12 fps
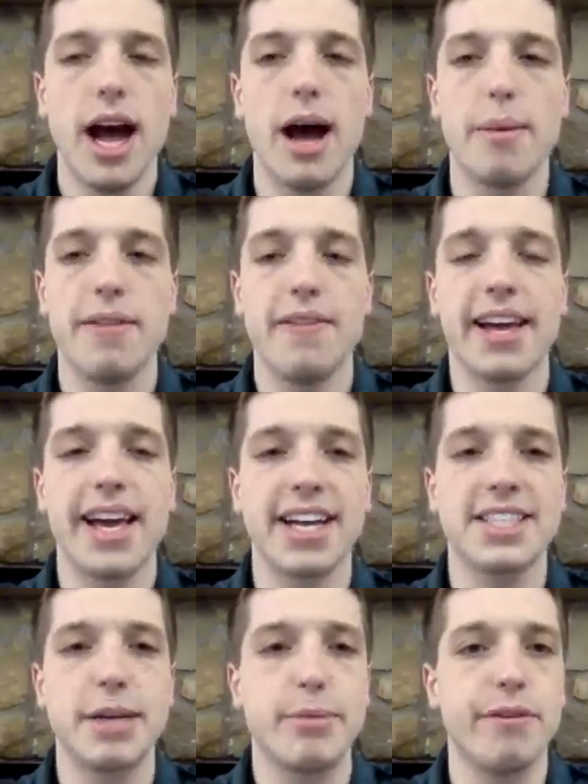And like
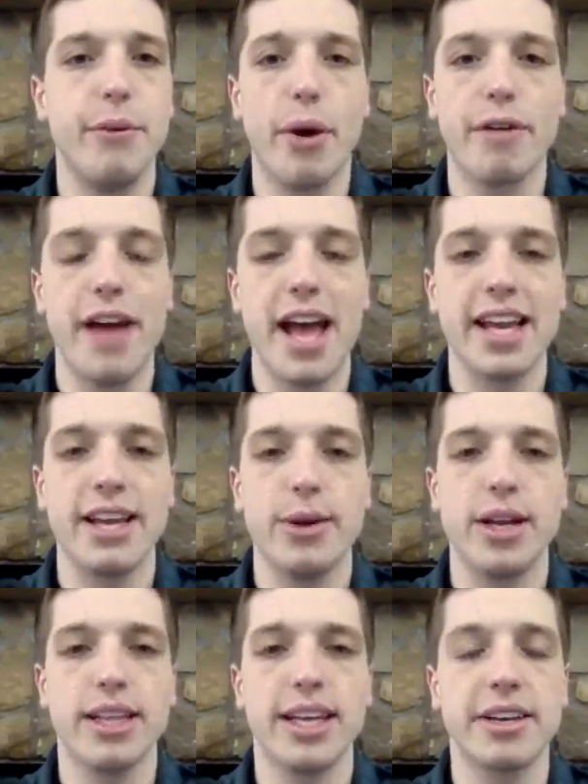I had said before, if any
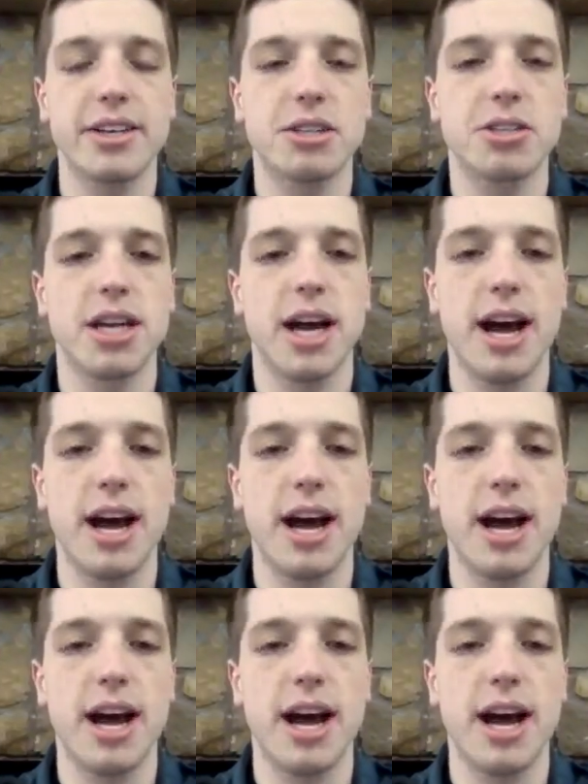unit leaders